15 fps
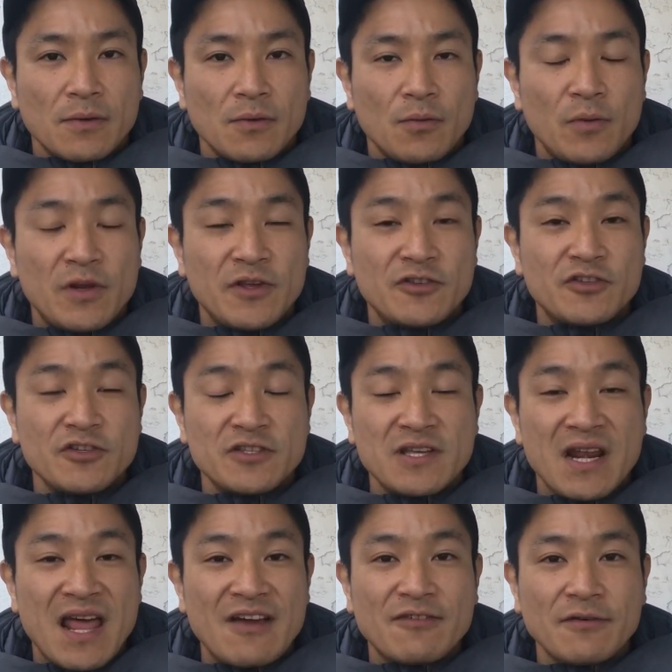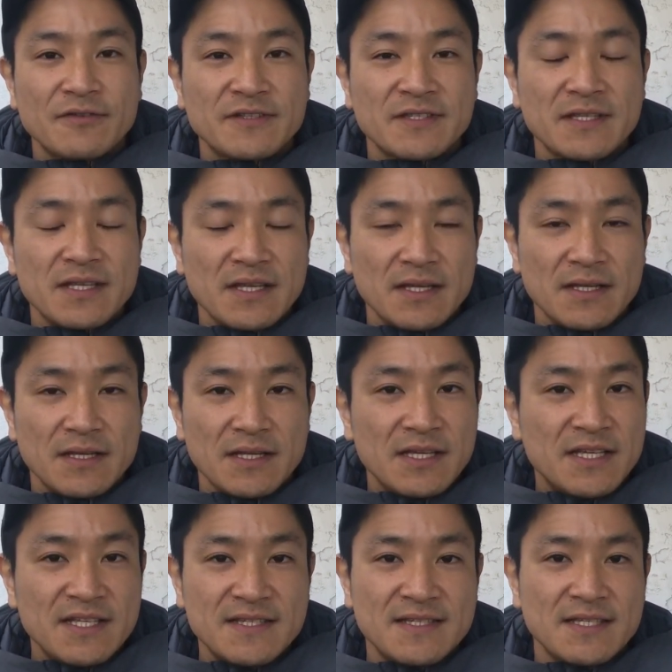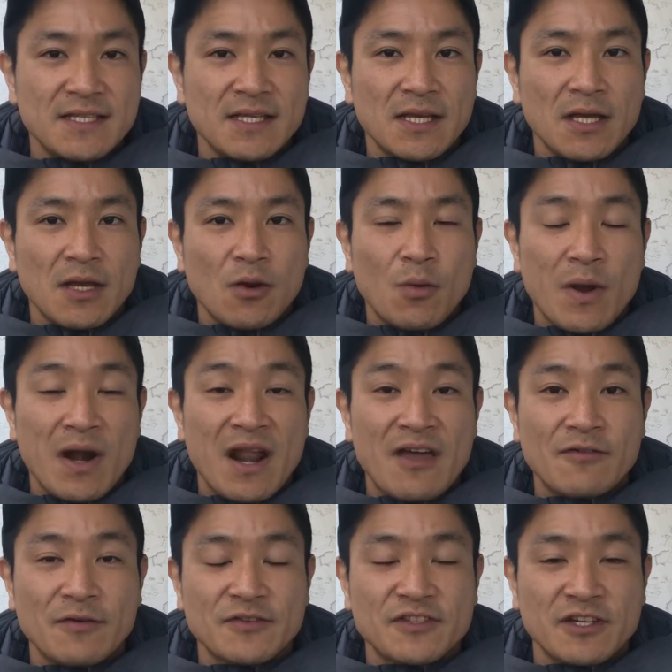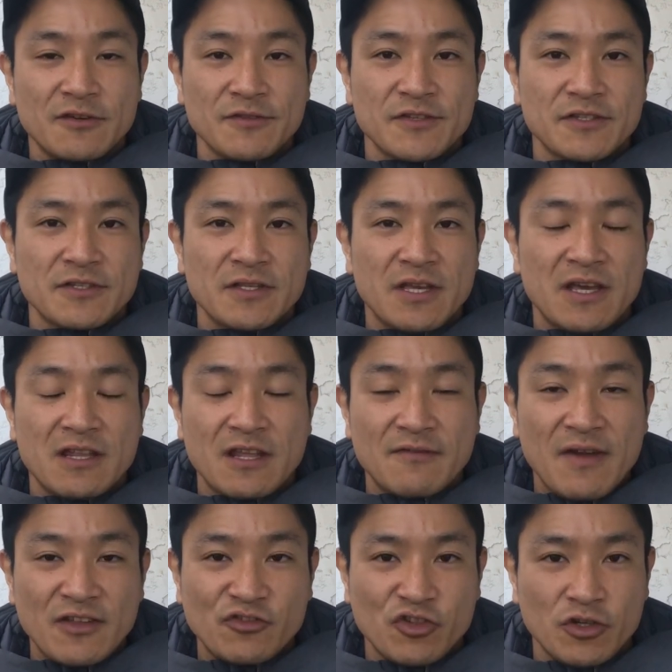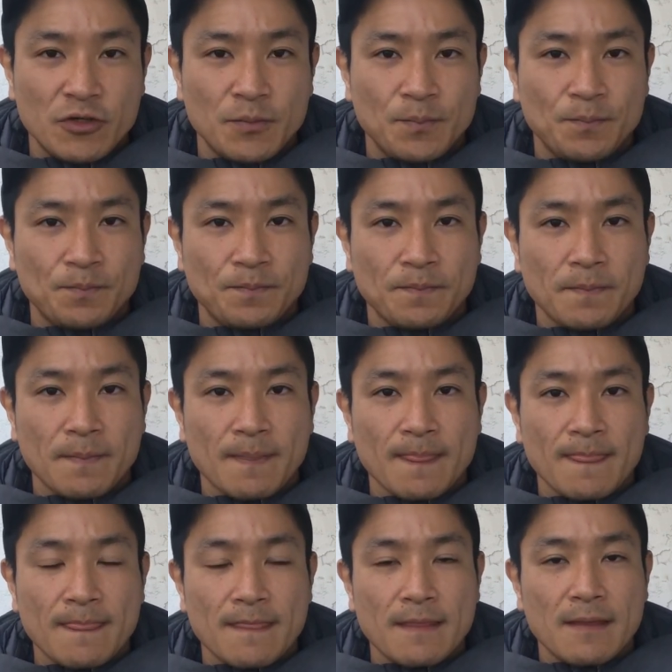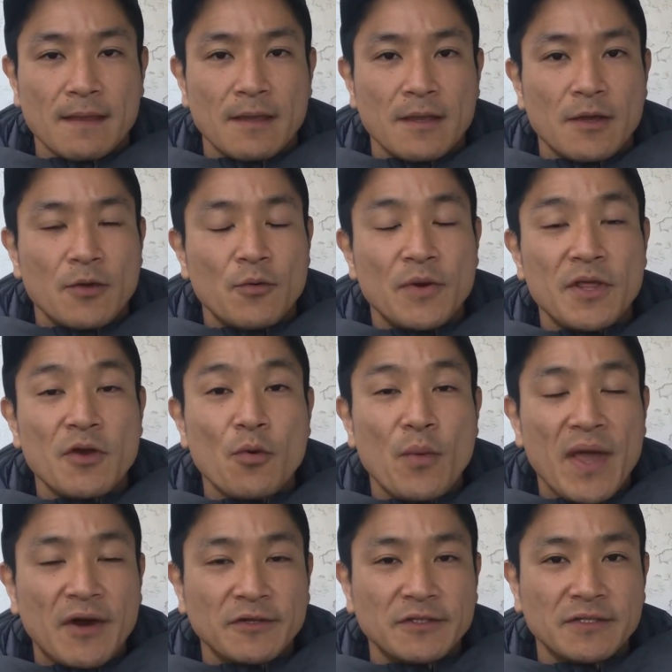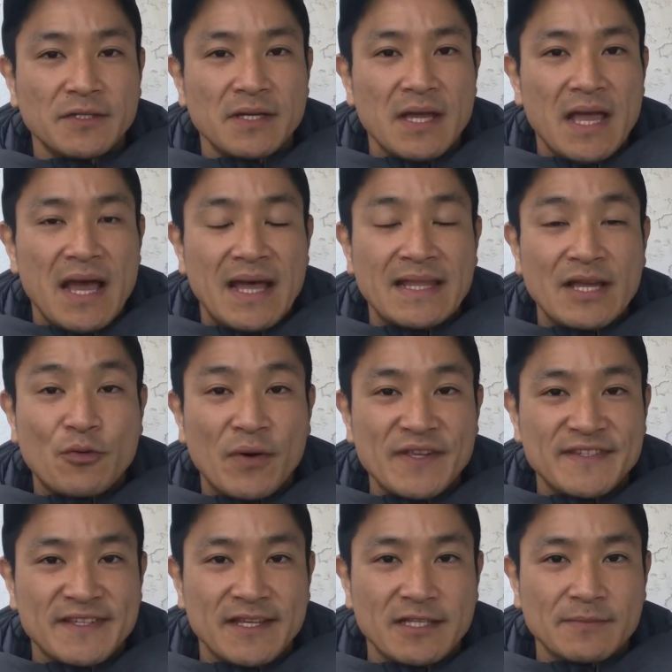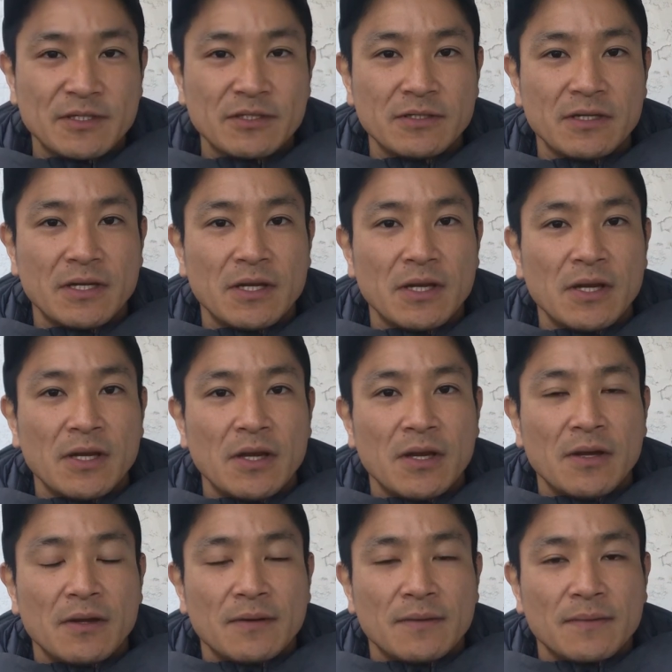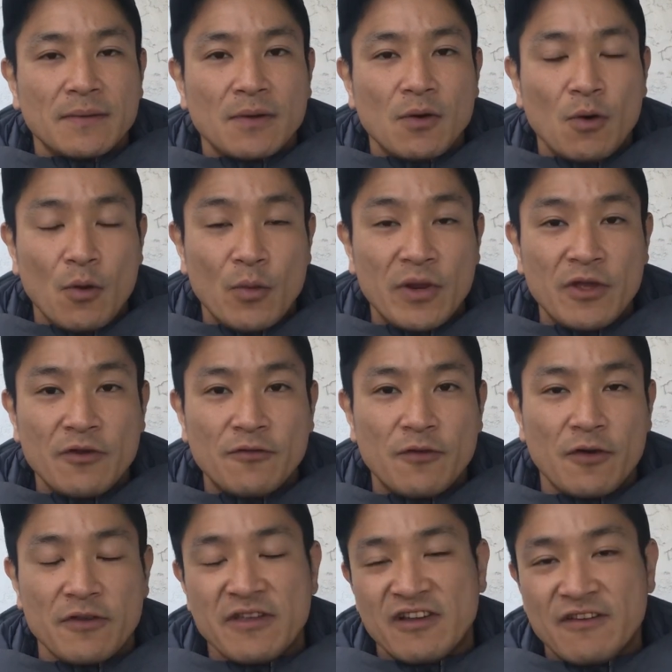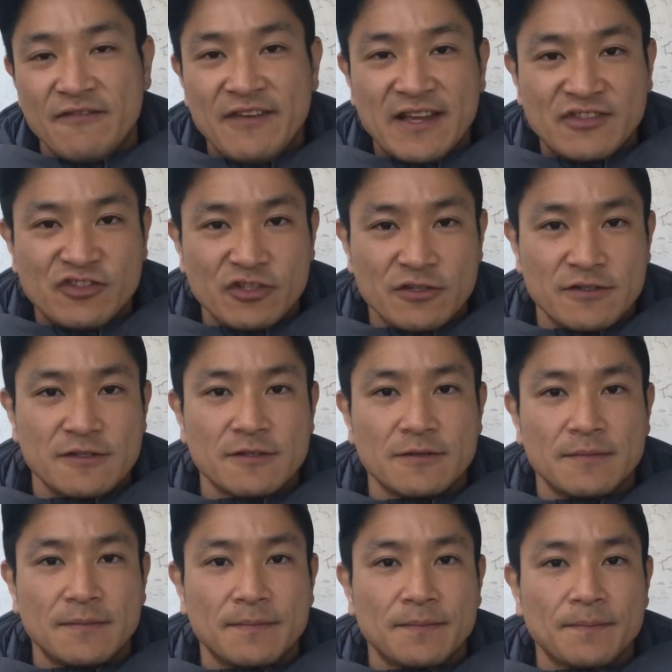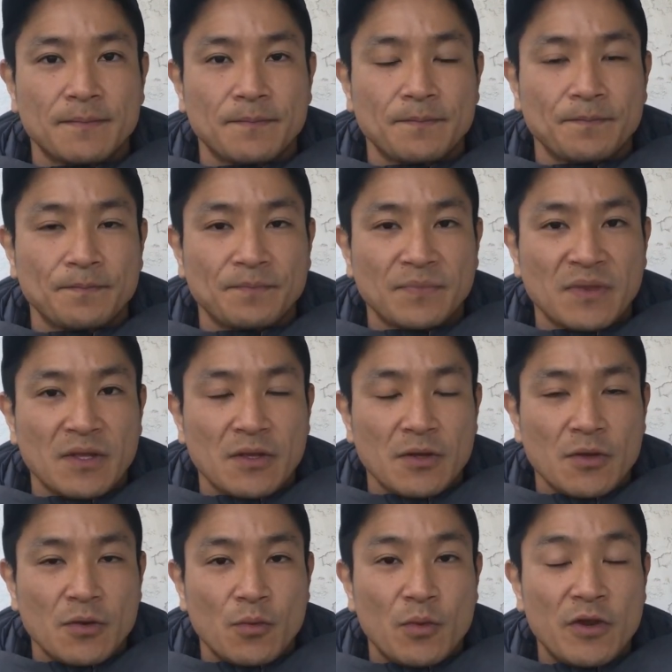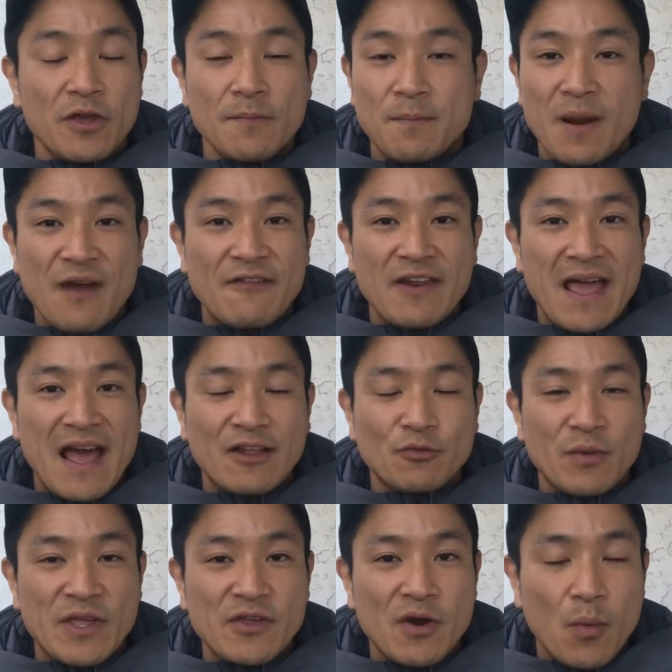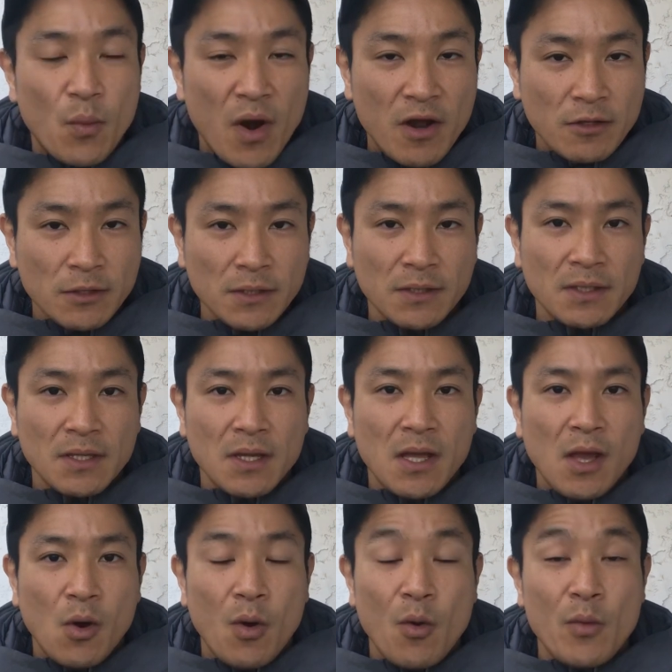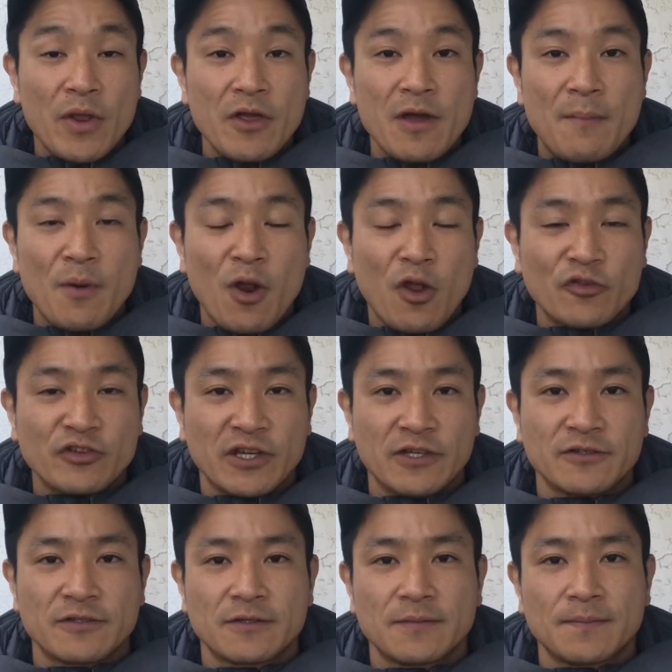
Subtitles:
Will you choose a life of ease or a life of service and adventure? Will you wield under criticism, or will you follow your convictions? Will you bluff it out when you are wrong, or will you apologize?